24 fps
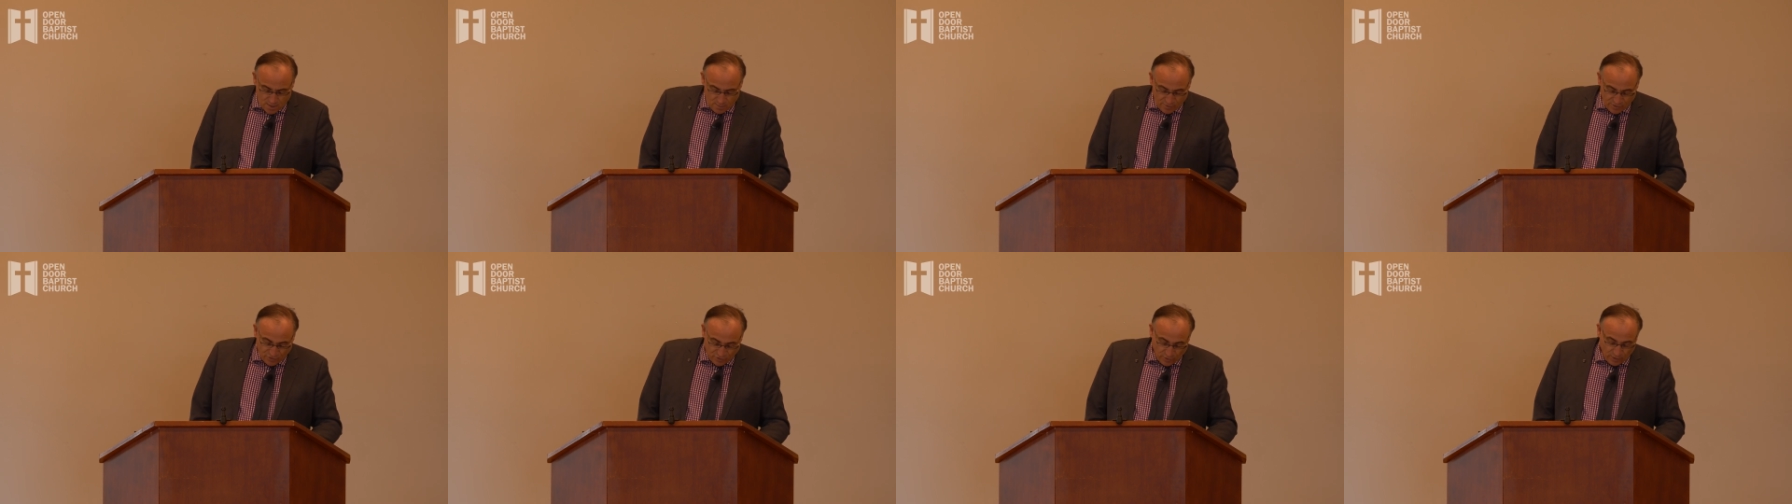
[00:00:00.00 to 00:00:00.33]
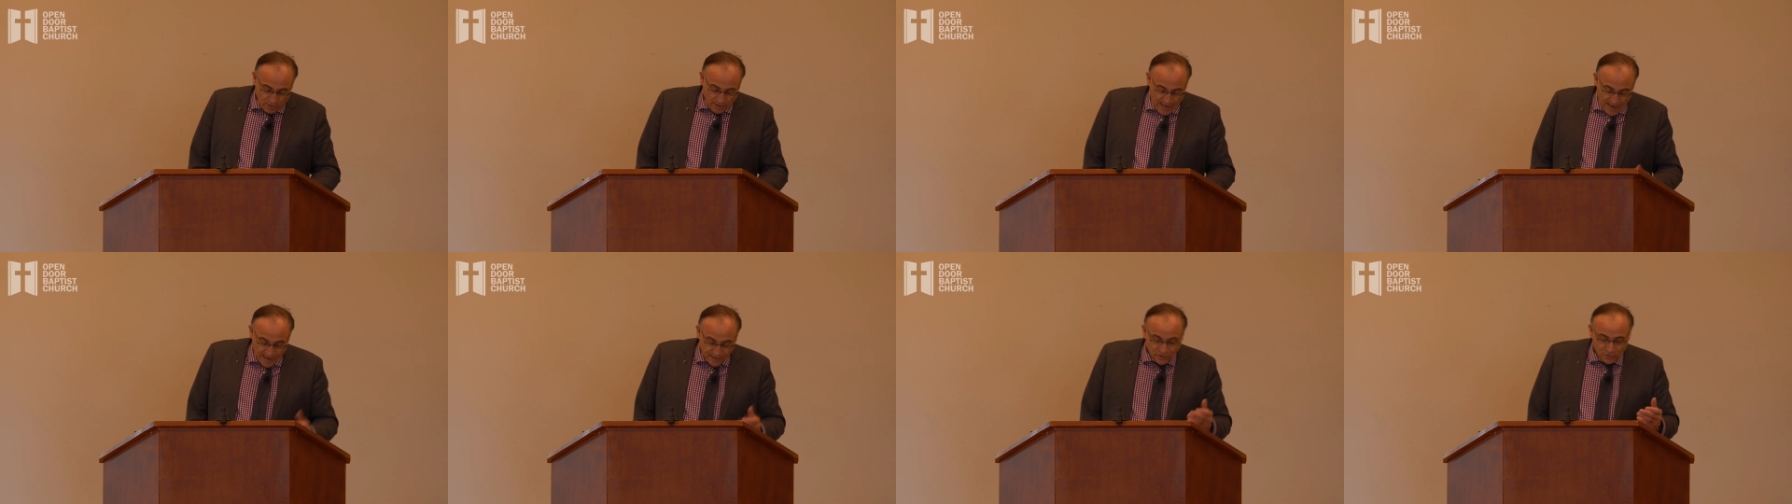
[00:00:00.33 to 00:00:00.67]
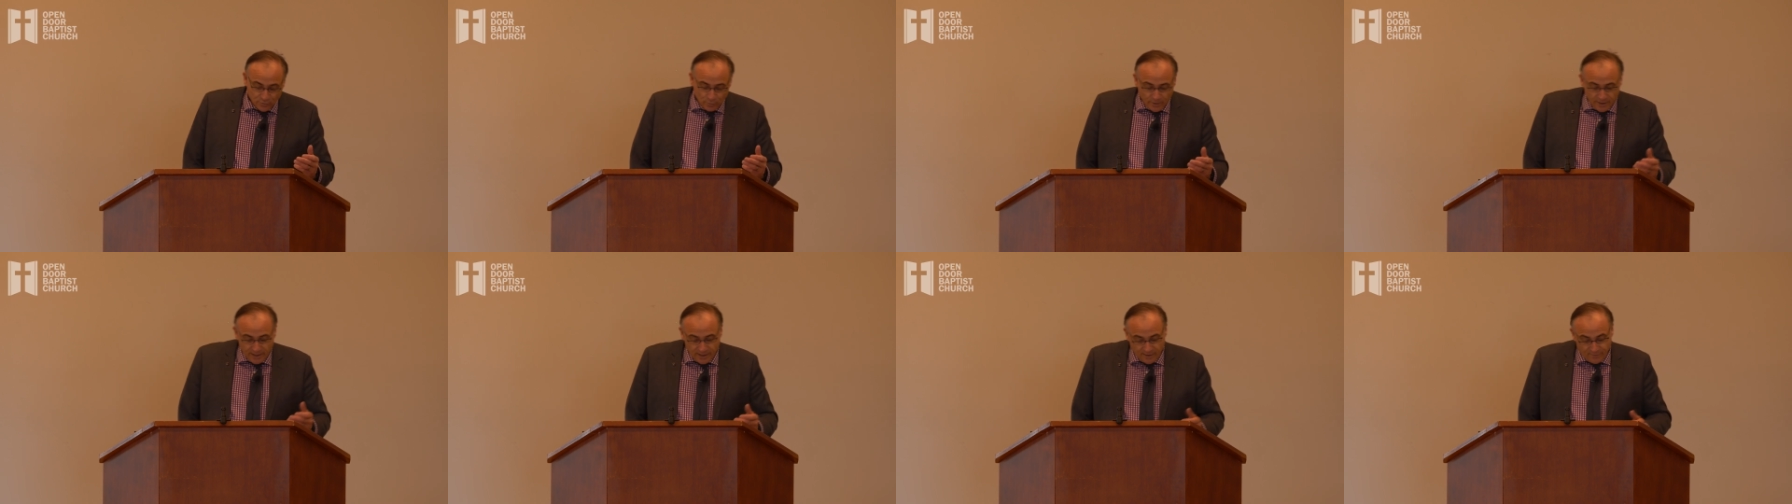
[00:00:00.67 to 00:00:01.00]
We saw
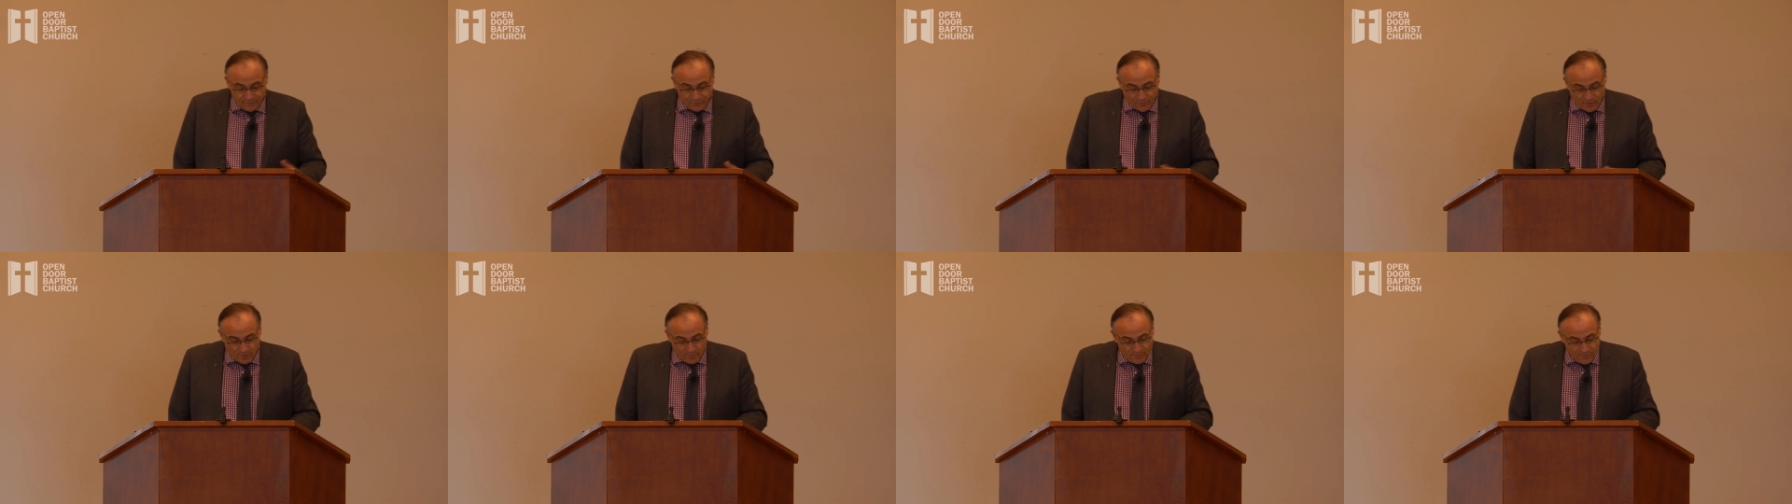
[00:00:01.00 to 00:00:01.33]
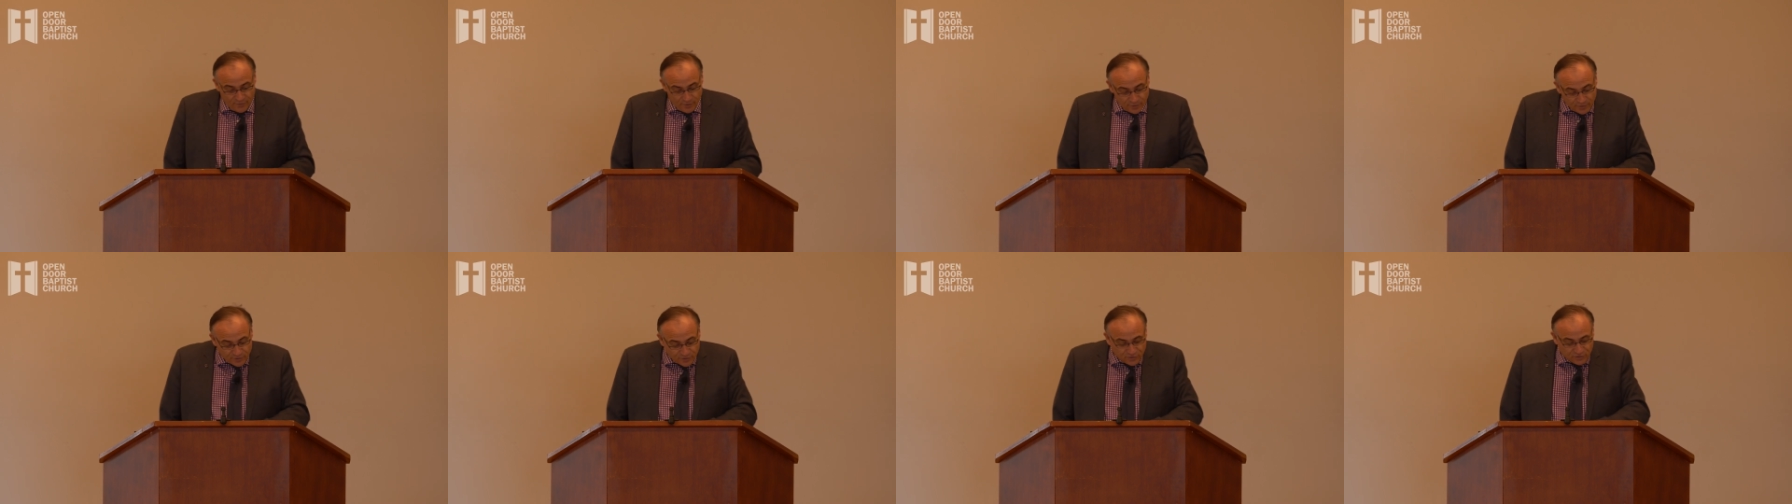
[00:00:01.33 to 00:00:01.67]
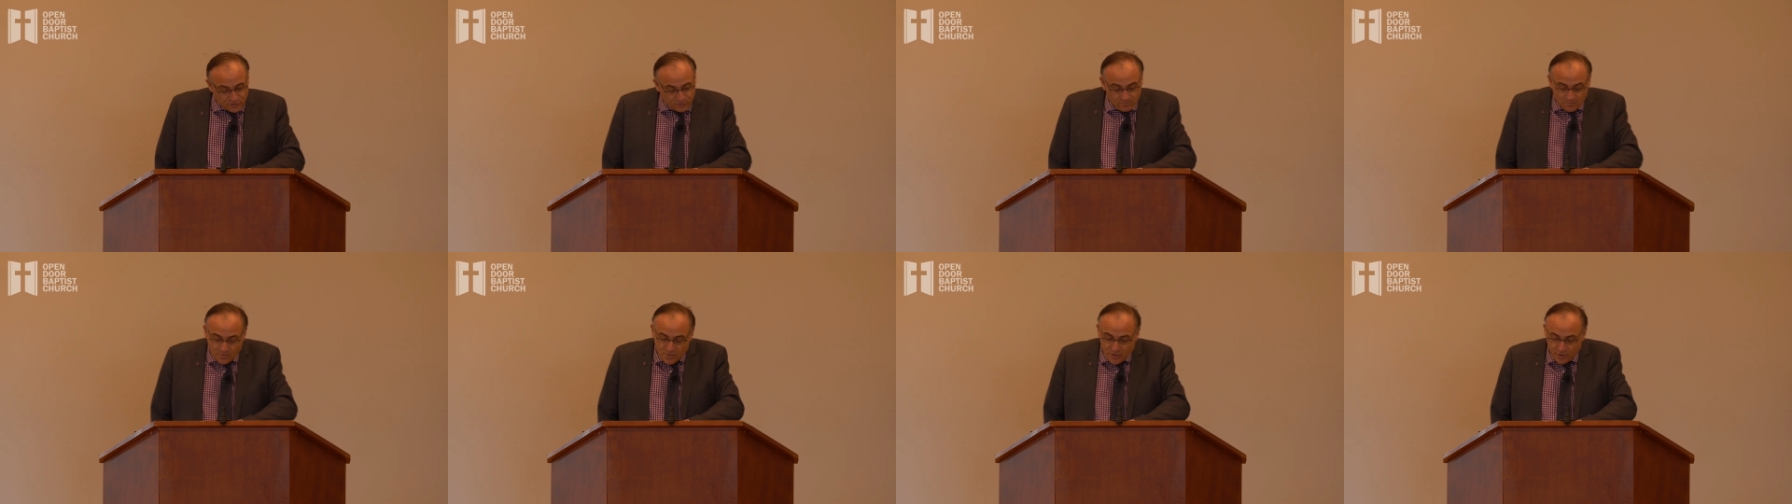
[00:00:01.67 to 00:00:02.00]
last week from
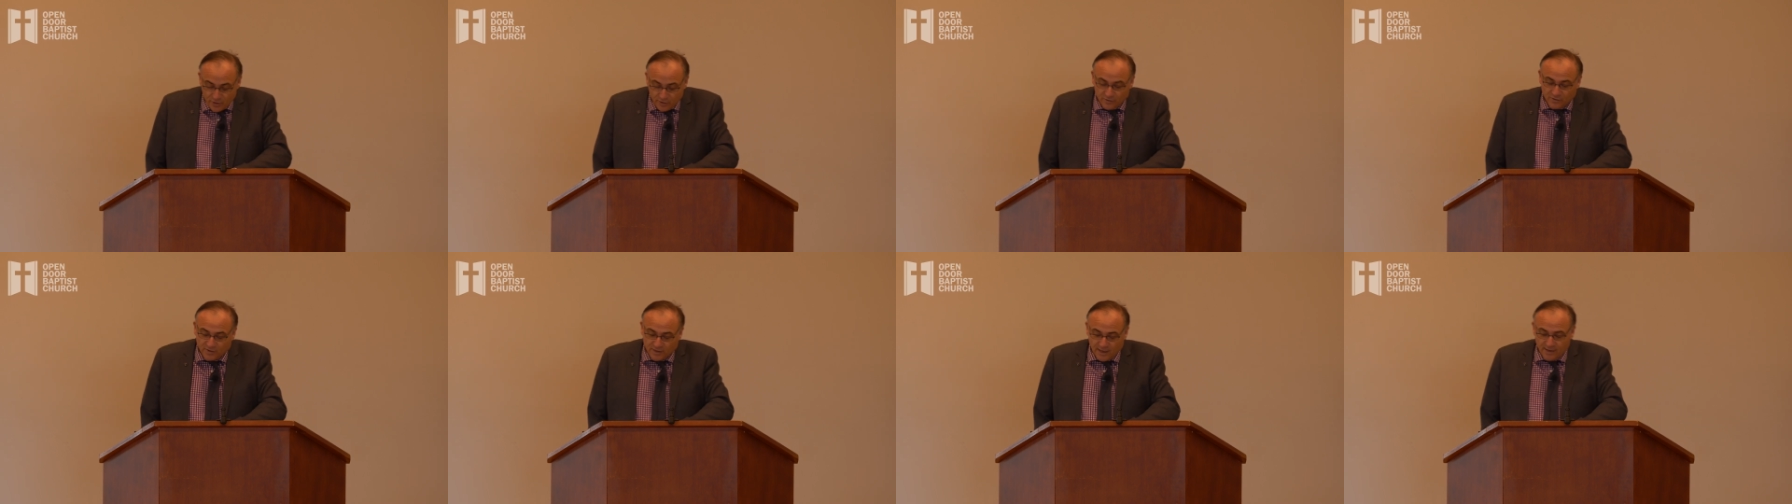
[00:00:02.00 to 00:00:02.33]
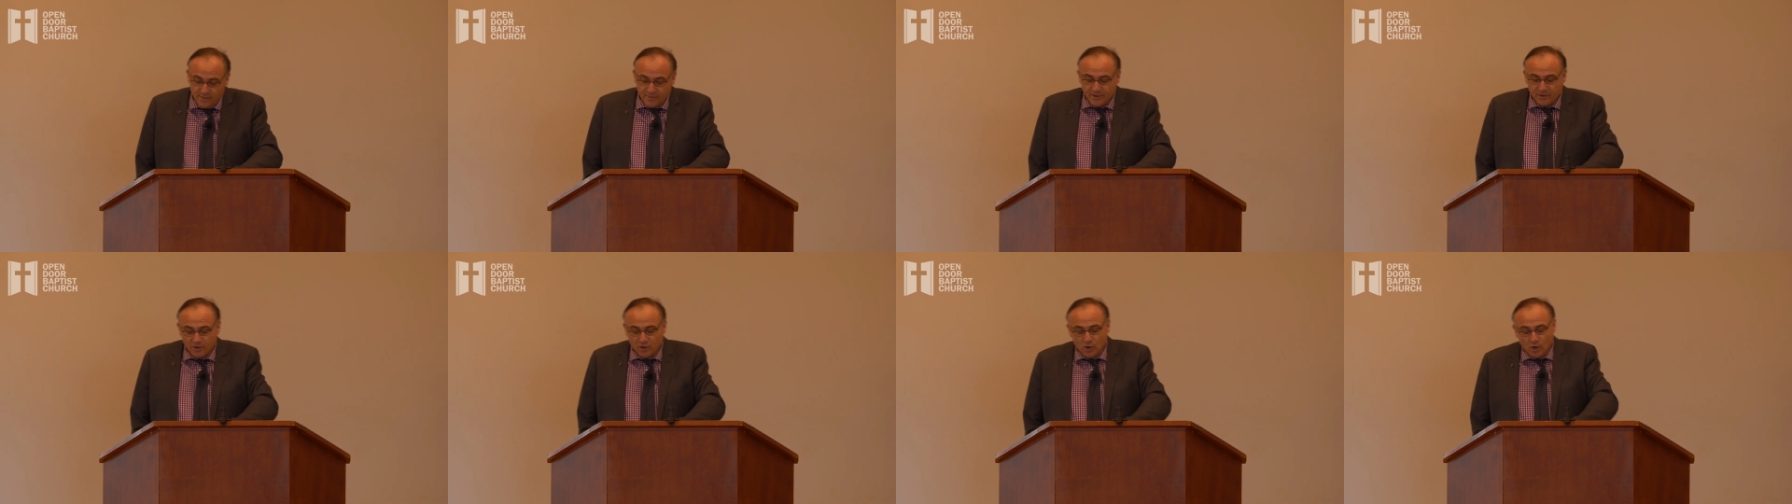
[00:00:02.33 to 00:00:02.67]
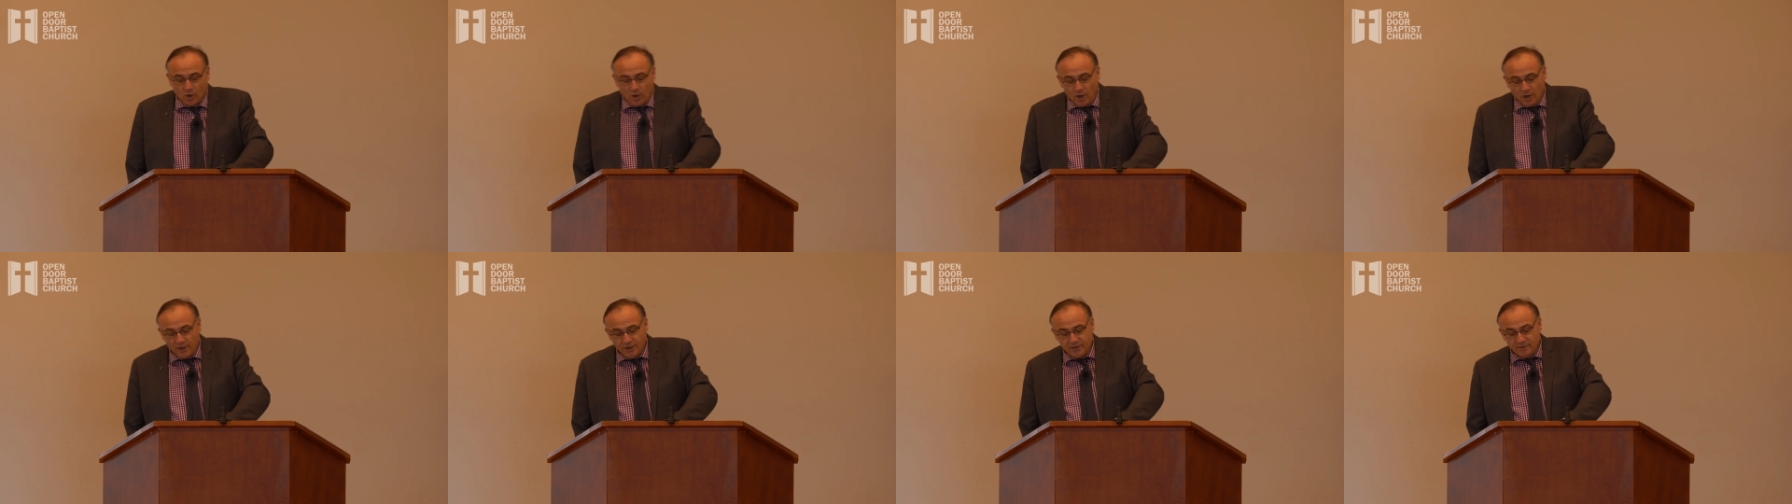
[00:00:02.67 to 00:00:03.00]
verse 13 that
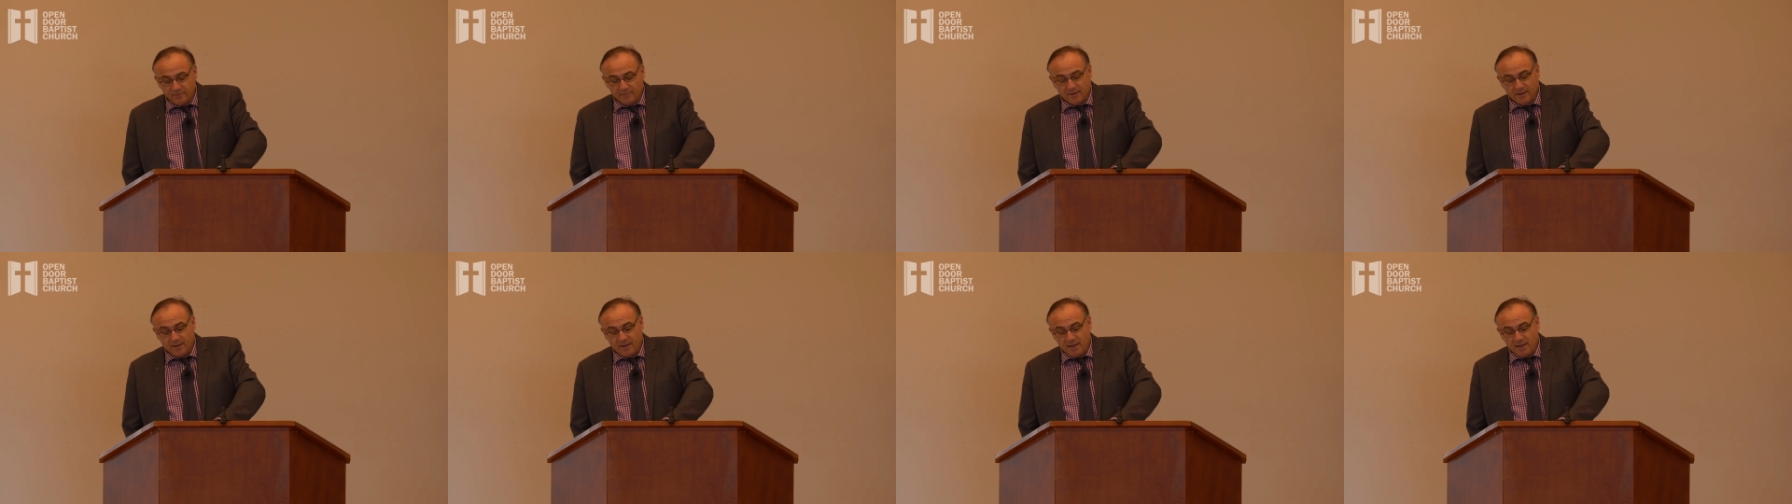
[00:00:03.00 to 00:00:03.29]
God